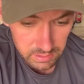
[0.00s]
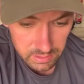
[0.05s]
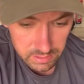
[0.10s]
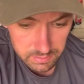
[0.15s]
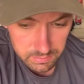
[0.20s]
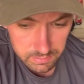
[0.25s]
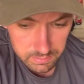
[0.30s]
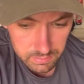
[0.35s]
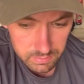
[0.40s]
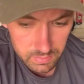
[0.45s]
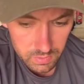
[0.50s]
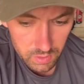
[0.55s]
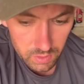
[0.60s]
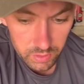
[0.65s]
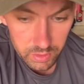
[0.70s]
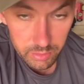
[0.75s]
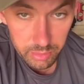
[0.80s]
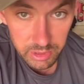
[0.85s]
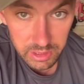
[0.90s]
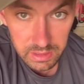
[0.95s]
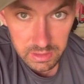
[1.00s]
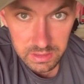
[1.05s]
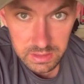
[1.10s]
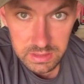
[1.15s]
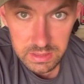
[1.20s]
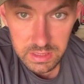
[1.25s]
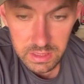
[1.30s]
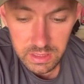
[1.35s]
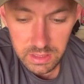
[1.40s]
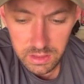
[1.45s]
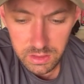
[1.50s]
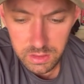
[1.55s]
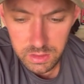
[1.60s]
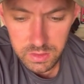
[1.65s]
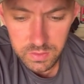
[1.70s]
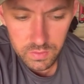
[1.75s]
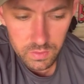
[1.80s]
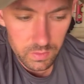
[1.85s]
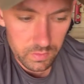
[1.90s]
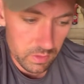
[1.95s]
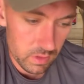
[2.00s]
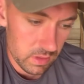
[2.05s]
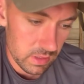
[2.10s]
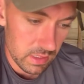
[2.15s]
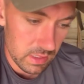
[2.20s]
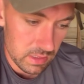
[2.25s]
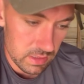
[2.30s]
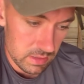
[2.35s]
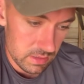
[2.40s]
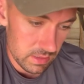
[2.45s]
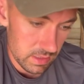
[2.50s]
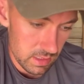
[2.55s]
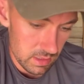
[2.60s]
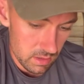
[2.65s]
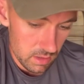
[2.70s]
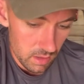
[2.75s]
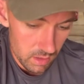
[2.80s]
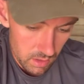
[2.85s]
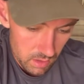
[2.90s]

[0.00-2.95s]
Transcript: other beaners that they use for other things, then